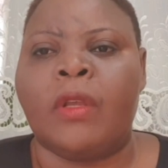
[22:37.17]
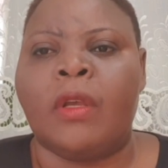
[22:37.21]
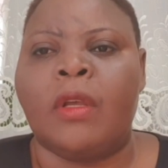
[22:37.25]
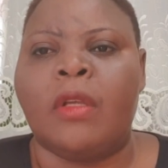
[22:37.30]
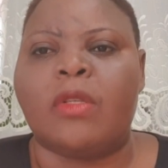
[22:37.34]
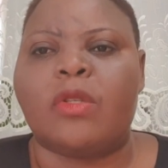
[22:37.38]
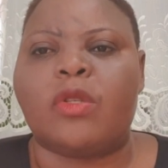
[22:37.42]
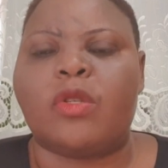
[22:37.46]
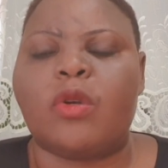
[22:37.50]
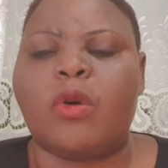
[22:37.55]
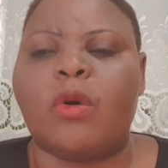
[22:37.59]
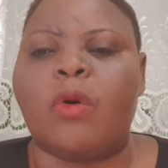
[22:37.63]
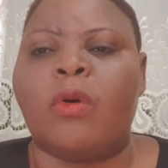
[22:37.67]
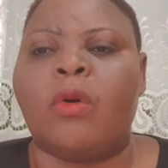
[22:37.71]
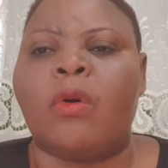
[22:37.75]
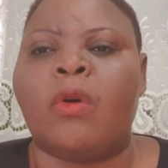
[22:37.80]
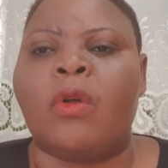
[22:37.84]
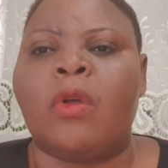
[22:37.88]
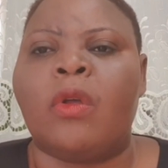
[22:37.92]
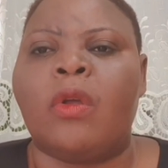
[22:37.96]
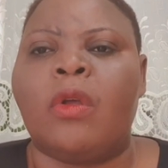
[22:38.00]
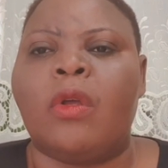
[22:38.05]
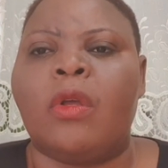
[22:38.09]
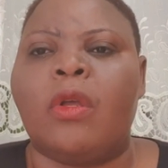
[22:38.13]
So
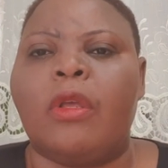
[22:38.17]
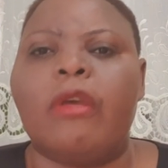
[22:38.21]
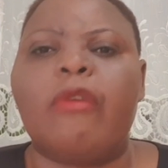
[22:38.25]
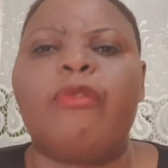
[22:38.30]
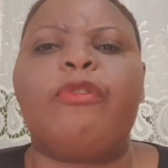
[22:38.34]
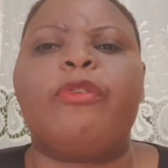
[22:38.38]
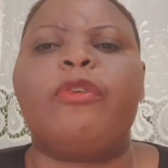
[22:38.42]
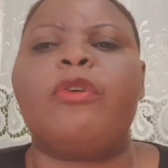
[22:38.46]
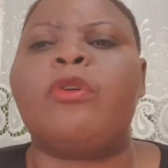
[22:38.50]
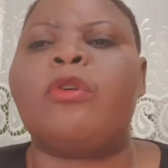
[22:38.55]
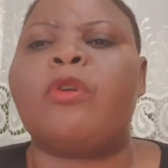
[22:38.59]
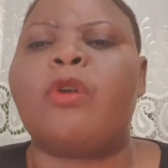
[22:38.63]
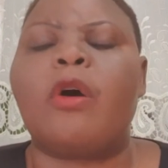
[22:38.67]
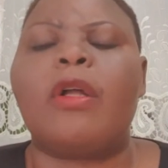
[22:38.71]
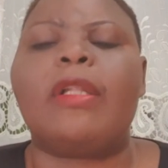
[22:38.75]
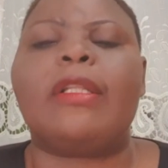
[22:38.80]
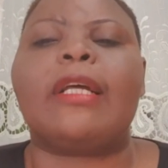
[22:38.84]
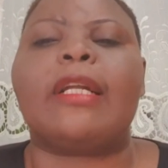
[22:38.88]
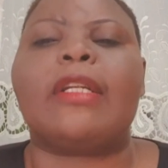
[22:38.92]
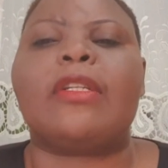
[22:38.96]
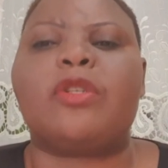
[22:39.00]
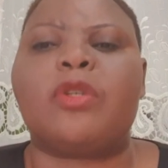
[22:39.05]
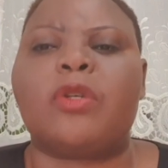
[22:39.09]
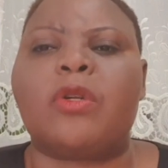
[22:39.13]
if you know
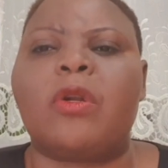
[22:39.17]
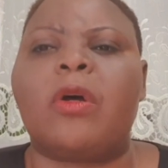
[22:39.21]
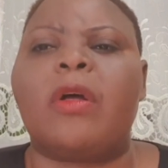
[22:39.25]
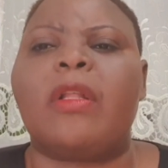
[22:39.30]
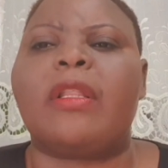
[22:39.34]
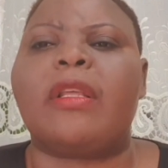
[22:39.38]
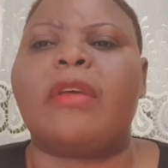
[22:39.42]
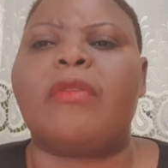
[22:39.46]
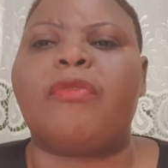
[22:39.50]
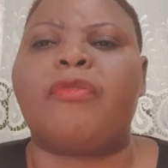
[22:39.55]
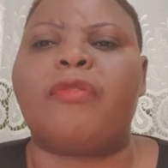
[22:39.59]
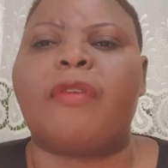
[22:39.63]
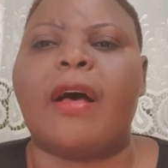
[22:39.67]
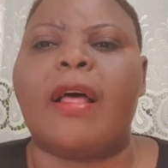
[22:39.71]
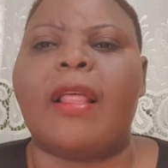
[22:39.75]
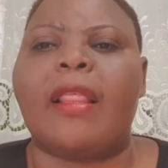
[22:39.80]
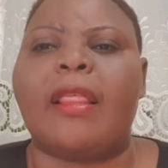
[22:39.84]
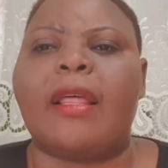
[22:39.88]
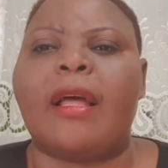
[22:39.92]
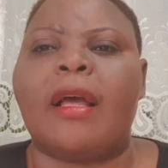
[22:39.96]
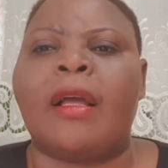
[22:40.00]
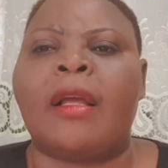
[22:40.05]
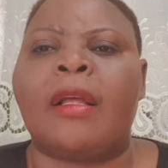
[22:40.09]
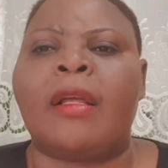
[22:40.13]
that you know the
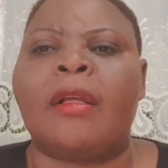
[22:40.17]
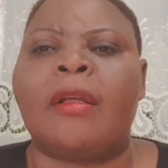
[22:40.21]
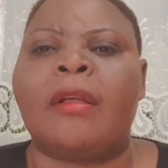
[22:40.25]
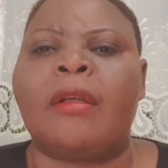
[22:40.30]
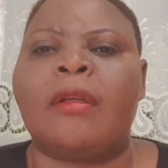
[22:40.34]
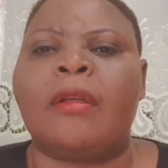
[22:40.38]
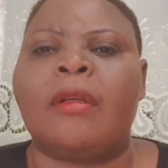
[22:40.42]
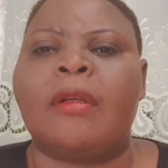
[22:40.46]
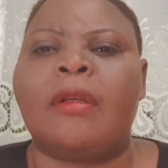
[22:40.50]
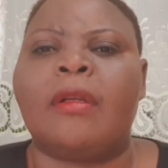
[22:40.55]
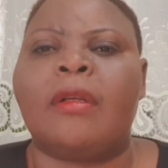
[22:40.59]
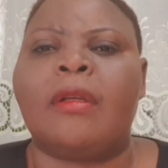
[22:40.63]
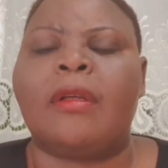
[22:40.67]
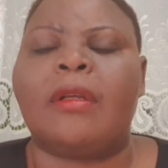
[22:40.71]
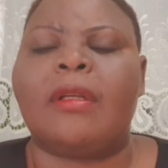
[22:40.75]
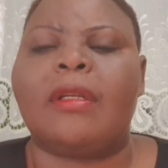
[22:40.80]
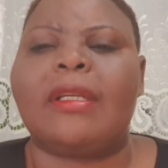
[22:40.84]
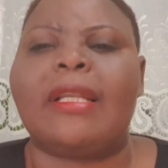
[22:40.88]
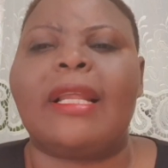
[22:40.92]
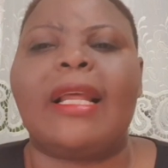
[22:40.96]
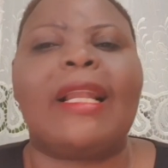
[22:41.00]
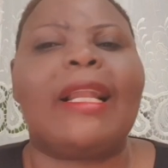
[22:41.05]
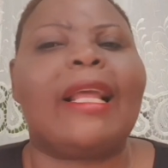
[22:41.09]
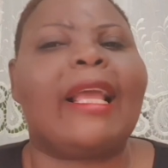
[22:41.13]
father,
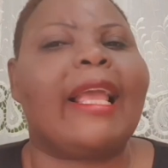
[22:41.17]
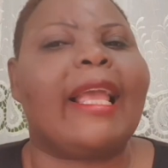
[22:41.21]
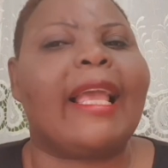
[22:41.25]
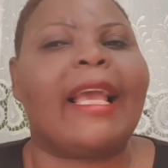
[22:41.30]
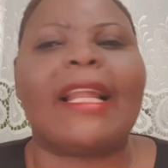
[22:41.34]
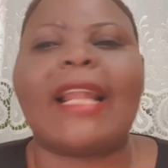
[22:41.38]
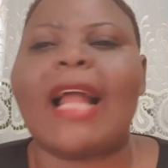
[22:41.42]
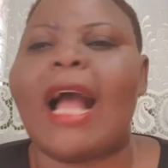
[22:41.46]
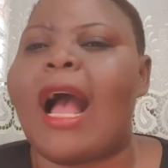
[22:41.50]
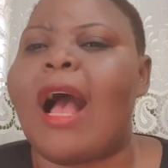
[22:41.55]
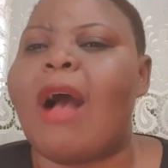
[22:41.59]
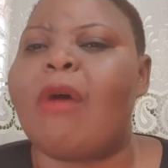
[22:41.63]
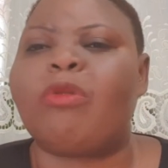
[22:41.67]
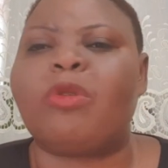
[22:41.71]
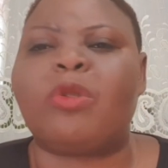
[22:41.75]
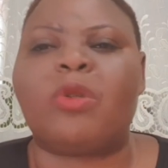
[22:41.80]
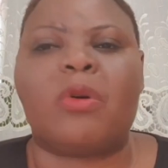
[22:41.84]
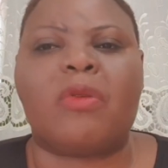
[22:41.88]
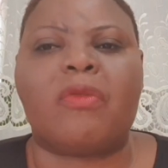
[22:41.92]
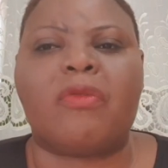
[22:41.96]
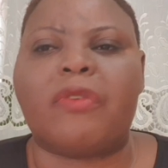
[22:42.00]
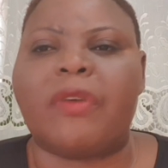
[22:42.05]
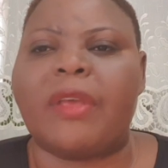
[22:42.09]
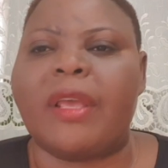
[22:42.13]
then get out
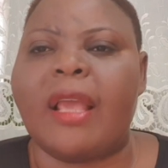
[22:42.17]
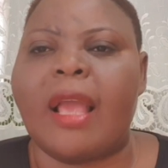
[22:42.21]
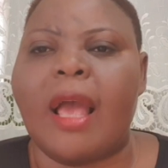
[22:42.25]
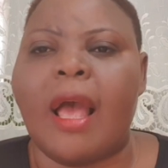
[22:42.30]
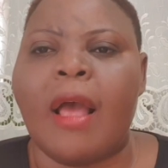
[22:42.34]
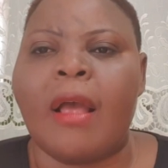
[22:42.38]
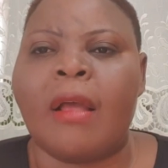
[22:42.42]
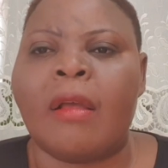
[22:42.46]
of here.